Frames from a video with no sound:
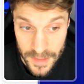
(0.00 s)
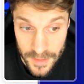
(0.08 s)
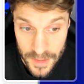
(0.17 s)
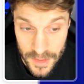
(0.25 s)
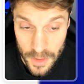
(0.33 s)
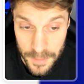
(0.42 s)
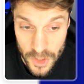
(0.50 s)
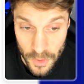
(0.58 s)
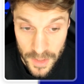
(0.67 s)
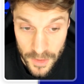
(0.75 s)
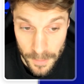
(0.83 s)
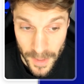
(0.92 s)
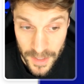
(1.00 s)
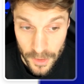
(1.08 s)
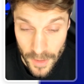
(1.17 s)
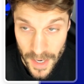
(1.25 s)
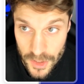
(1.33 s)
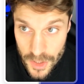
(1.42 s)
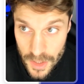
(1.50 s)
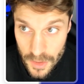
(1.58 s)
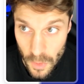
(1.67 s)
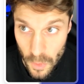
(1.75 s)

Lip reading: And this is going to be shown either by interaction